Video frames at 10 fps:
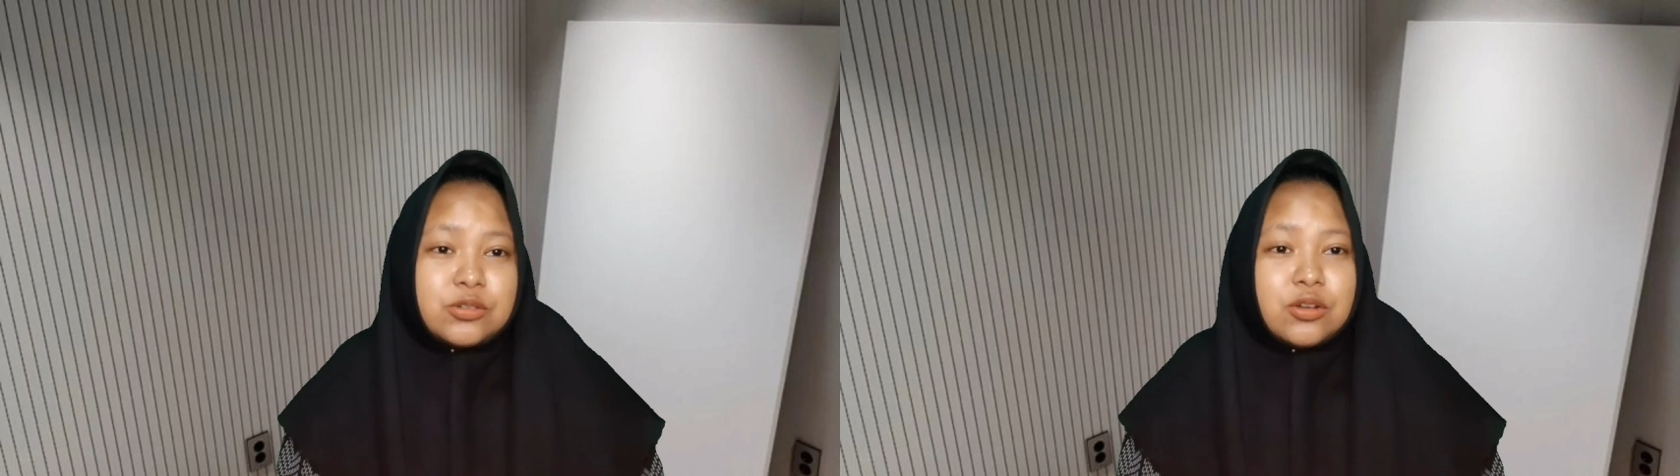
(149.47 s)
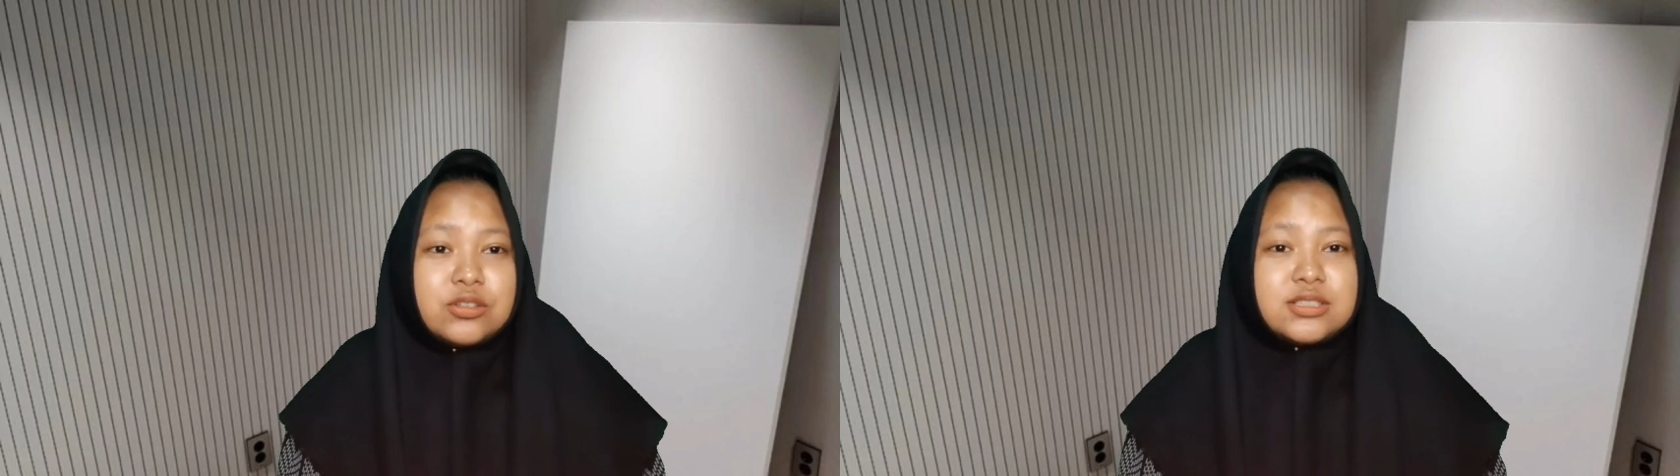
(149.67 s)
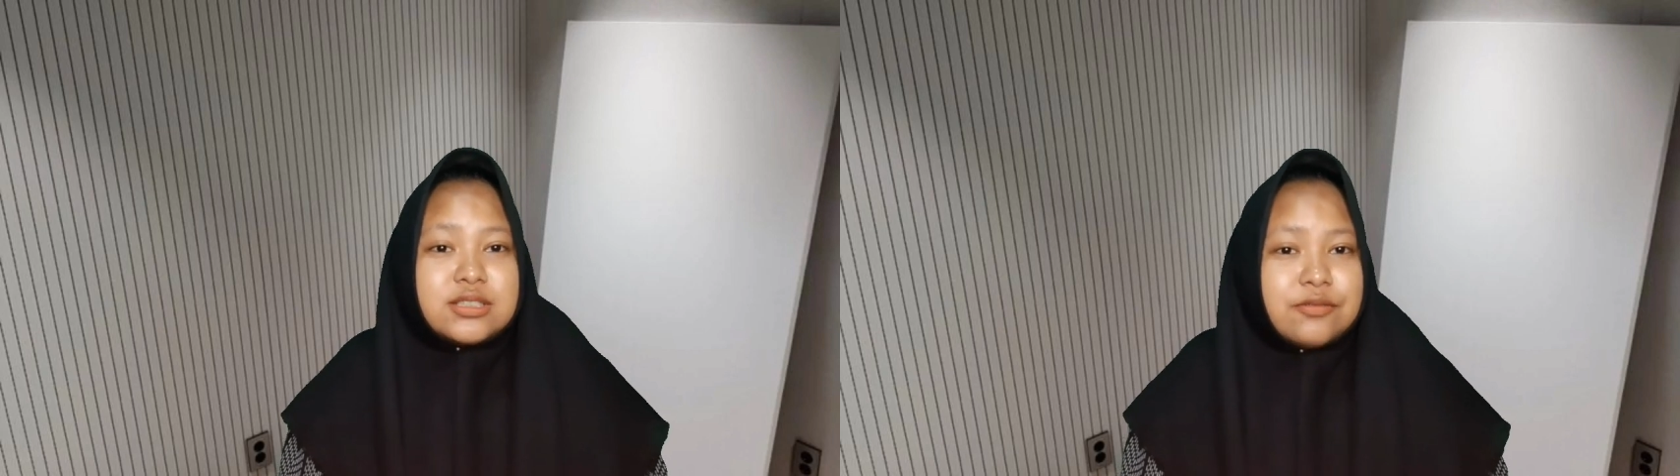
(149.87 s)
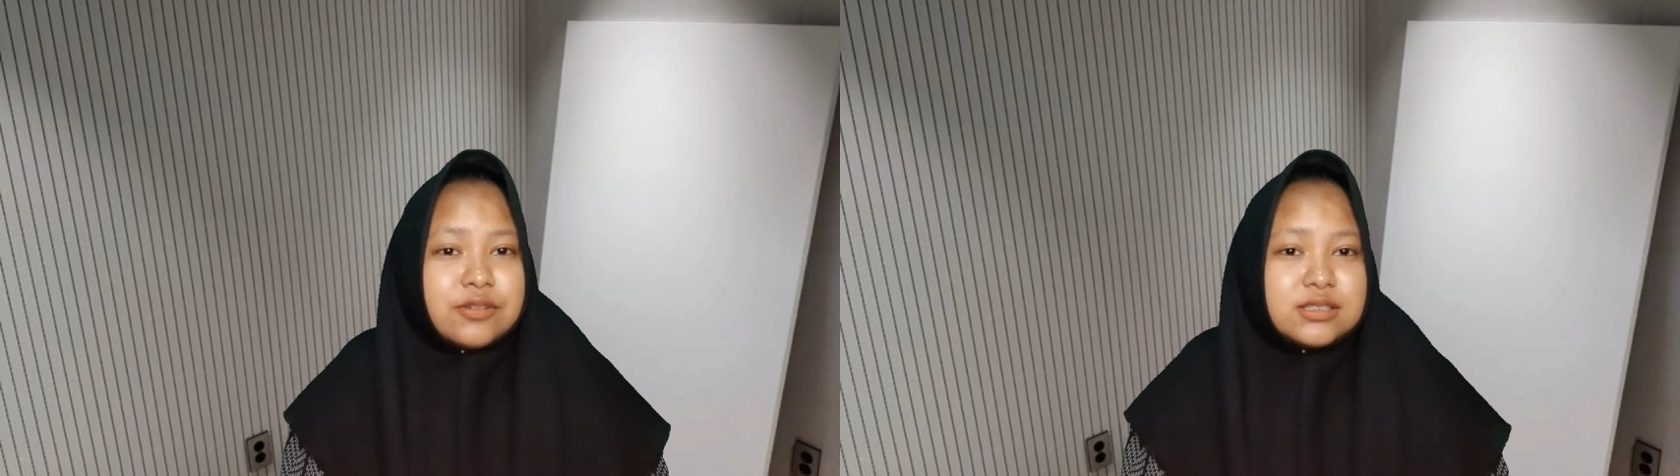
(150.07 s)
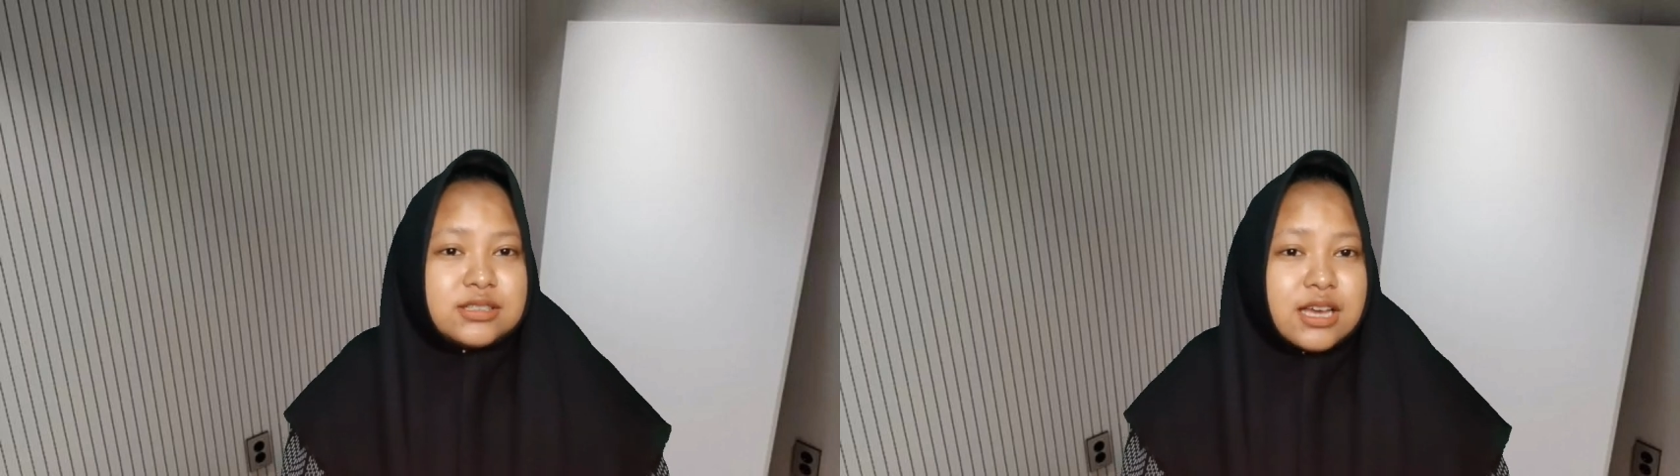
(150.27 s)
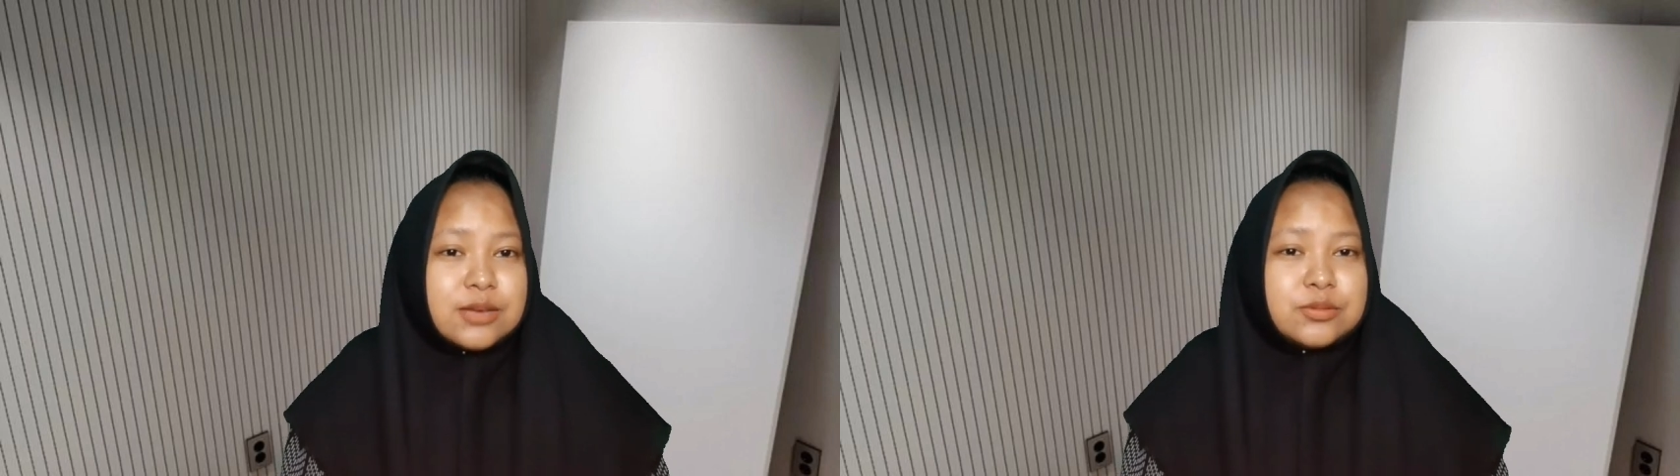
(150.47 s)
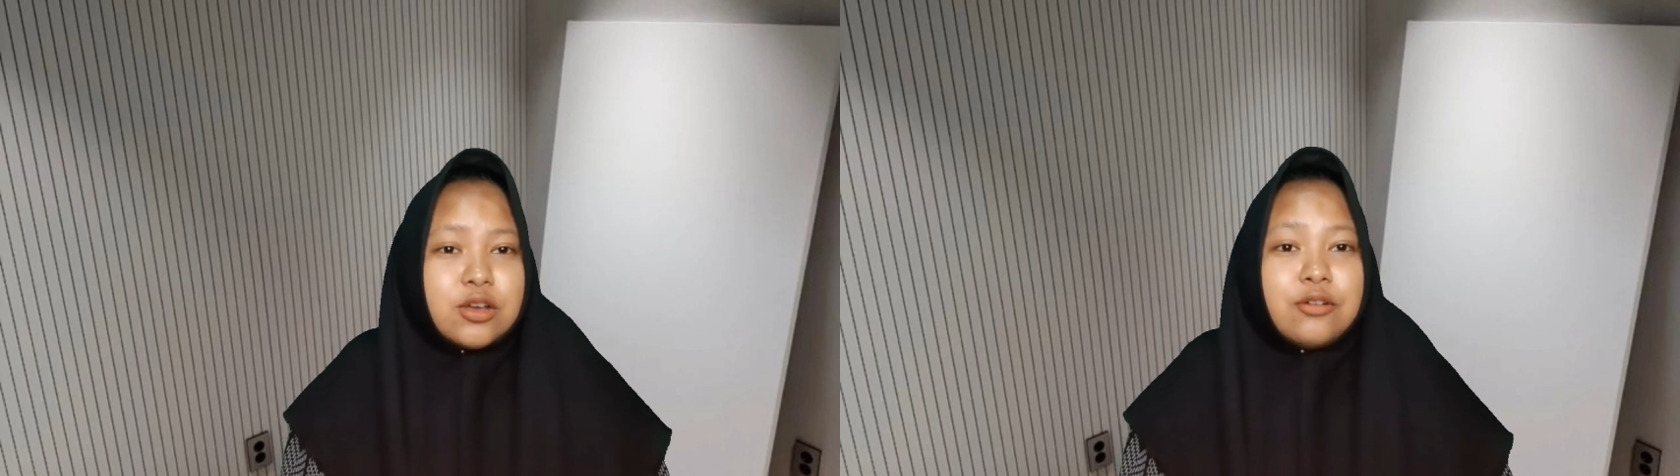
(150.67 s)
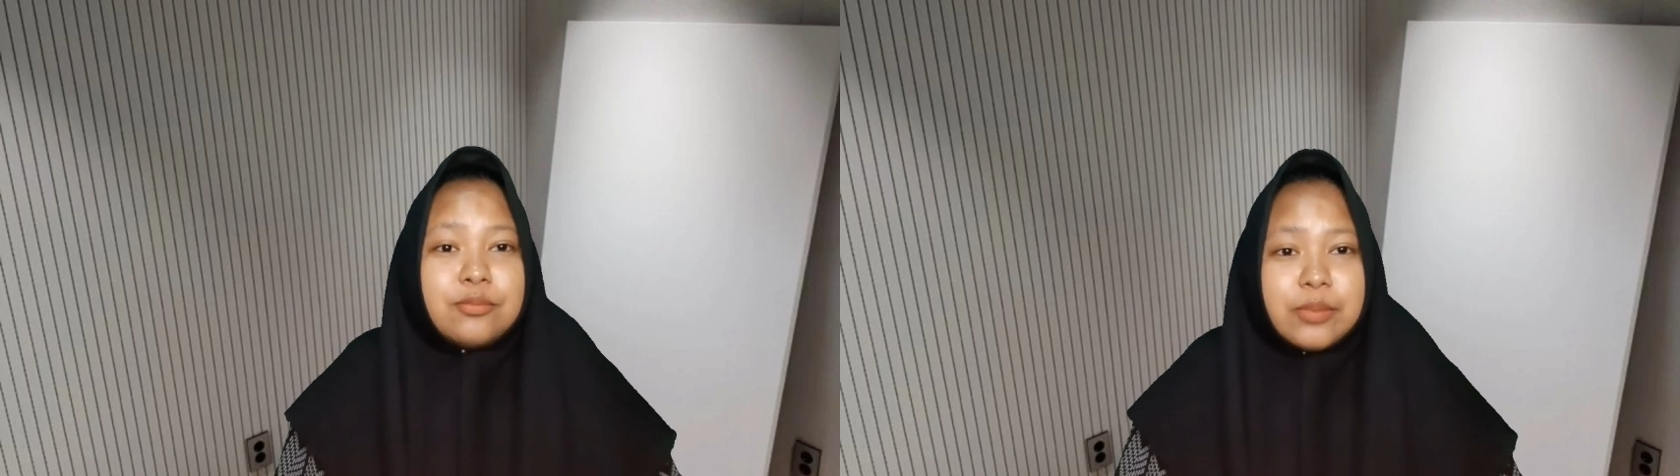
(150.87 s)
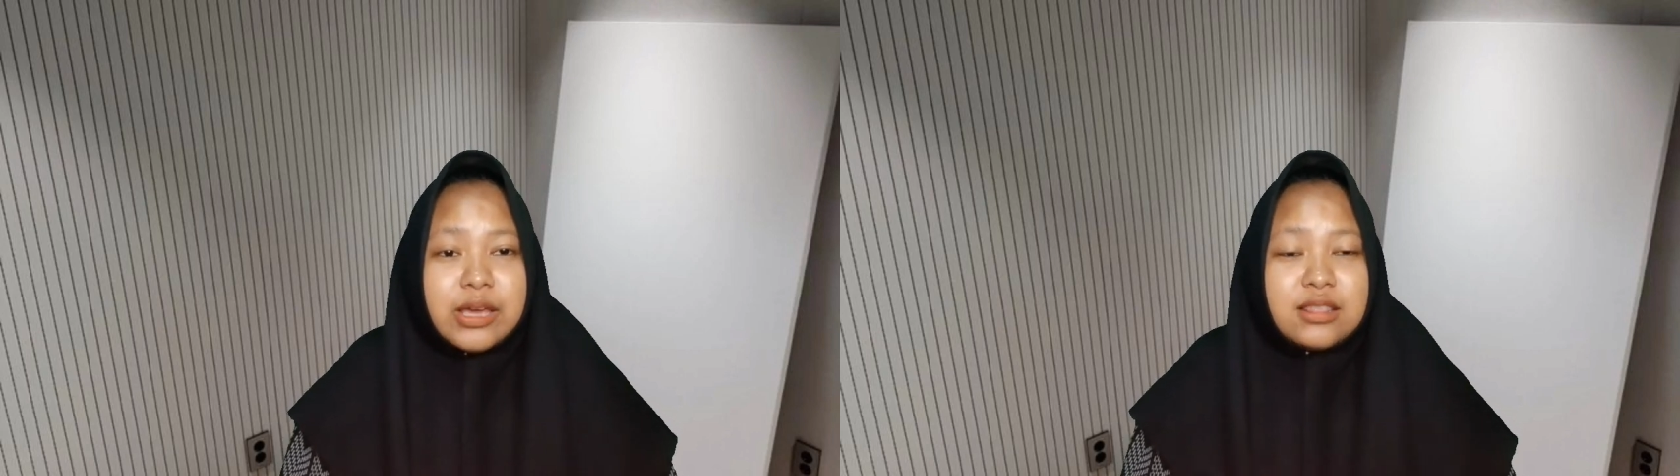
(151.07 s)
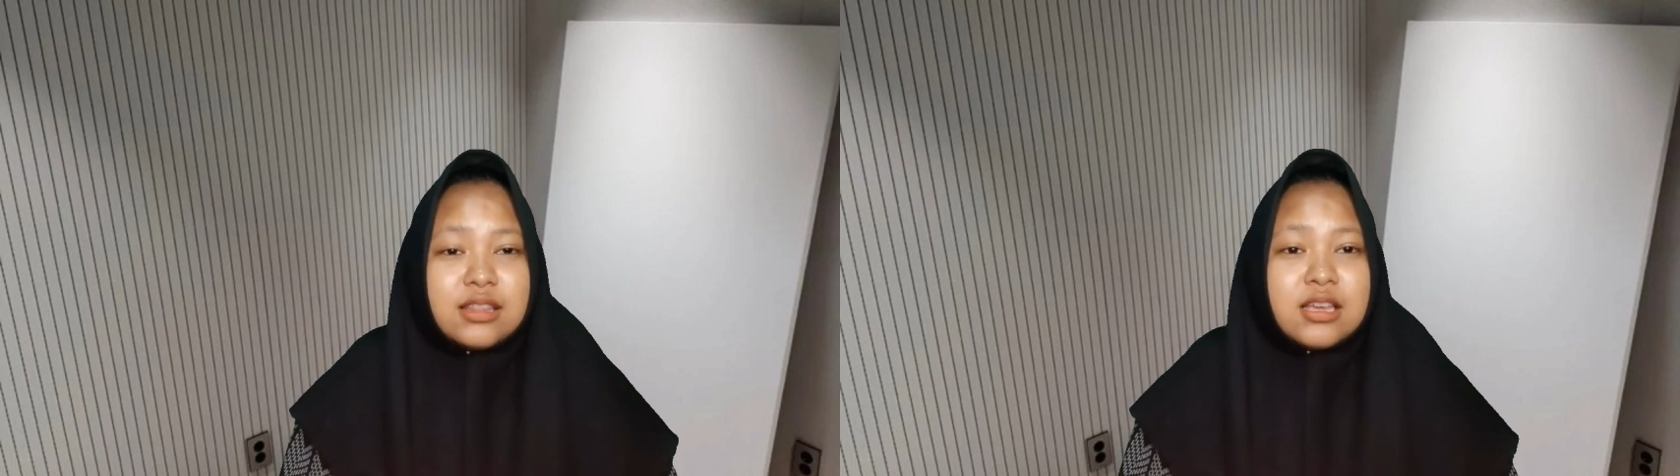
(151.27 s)
on several types of
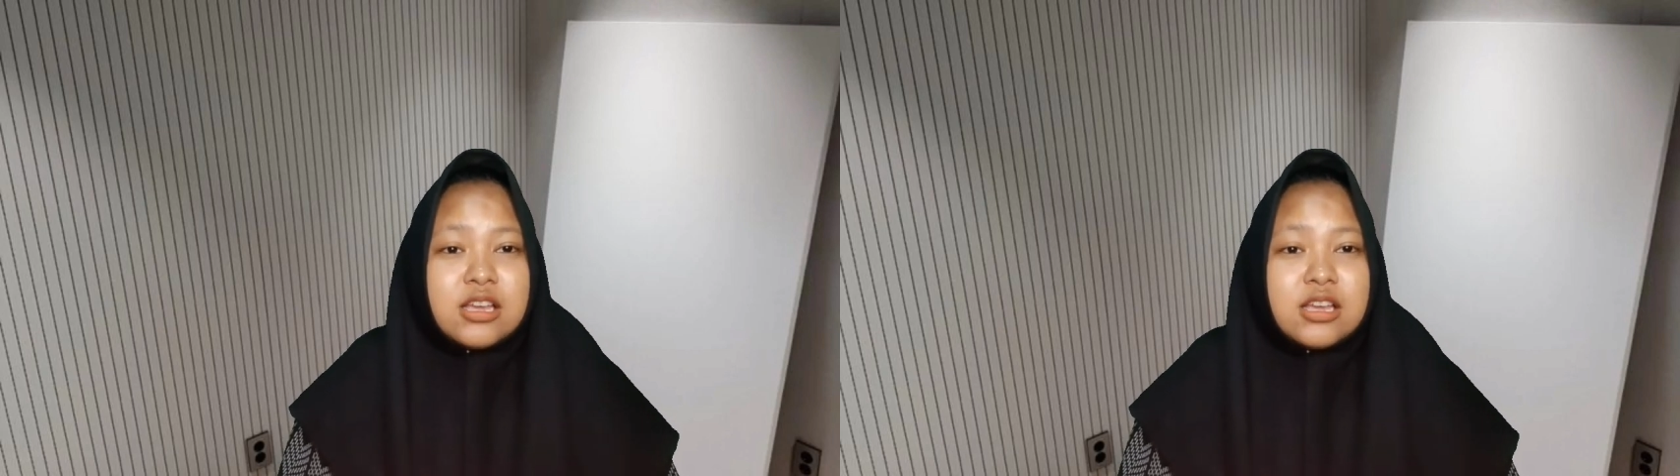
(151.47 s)
paint,